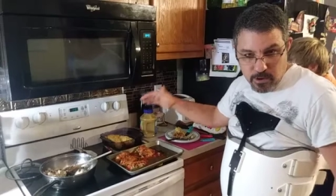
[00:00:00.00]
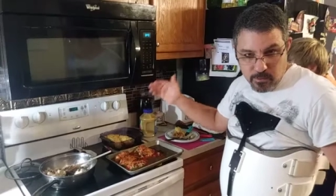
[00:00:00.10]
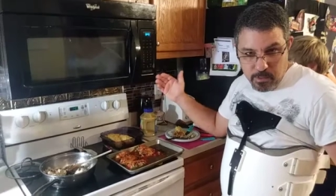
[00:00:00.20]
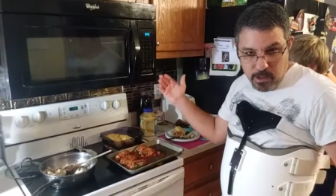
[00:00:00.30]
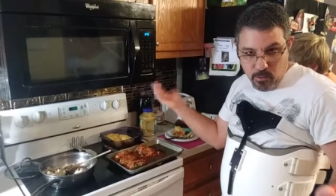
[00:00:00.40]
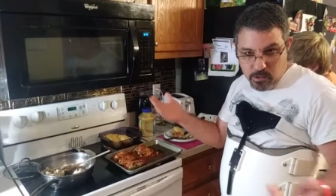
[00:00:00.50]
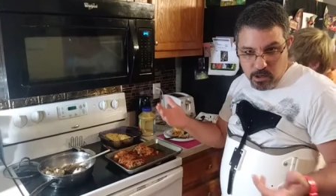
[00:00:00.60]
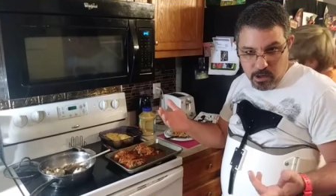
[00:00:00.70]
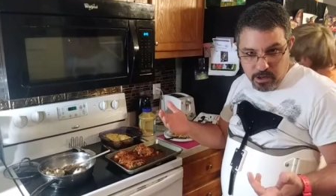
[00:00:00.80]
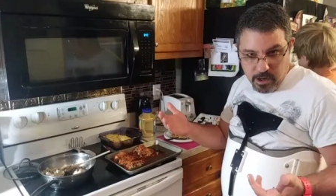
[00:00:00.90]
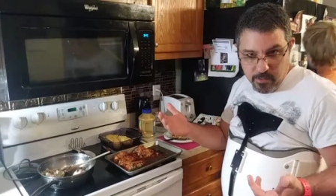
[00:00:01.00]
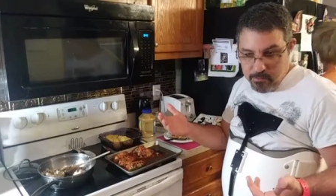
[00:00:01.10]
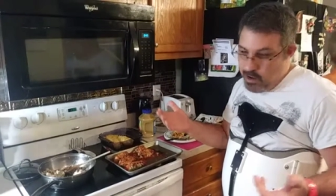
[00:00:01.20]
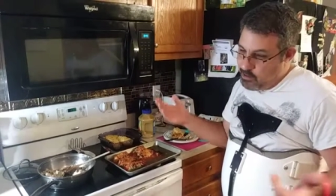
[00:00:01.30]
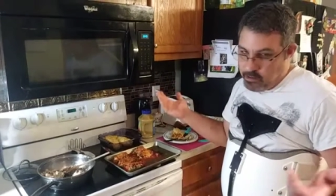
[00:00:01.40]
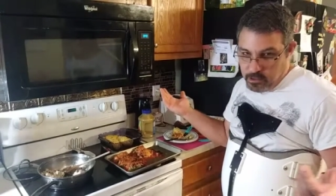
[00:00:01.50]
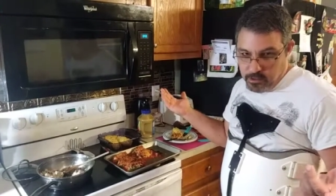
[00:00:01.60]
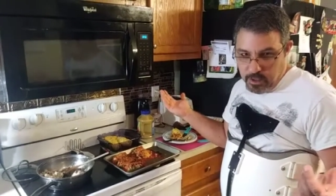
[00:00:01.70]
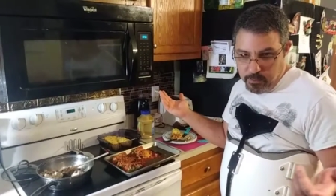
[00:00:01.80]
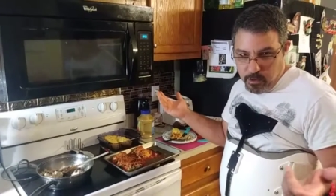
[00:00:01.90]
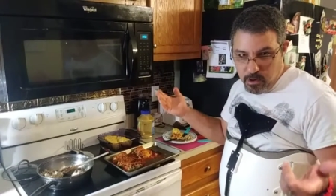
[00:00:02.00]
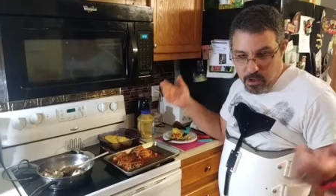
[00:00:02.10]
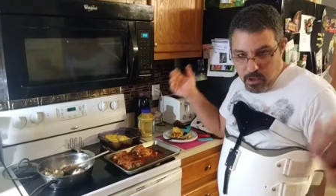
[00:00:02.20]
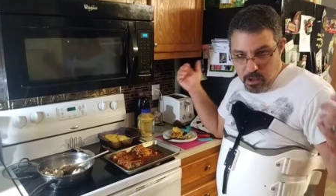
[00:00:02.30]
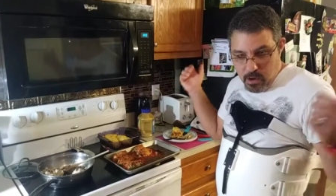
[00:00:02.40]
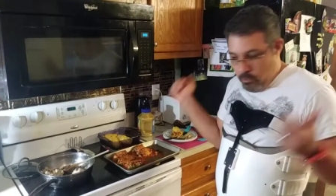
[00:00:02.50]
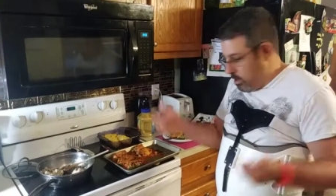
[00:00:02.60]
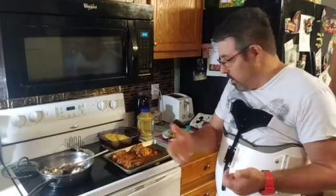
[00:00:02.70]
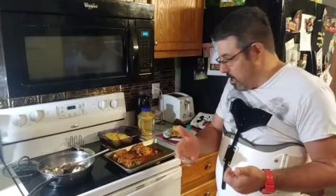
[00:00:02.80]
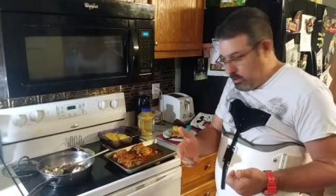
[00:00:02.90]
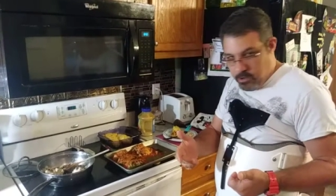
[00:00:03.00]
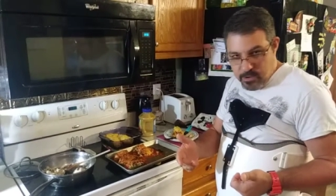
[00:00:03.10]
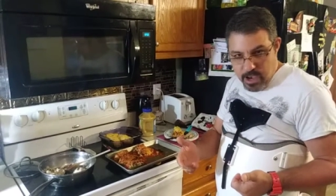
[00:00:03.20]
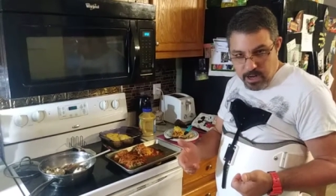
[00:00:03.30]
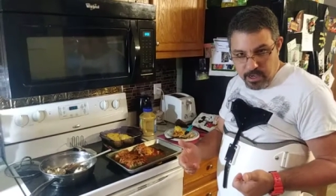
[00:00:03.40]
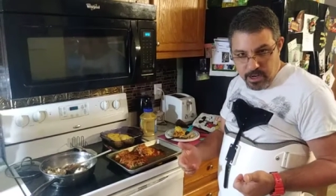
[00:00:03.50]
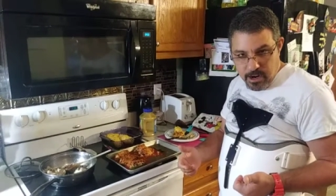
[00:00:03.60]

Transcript: The recipe was on there. Basically simple. We're going to cut this out of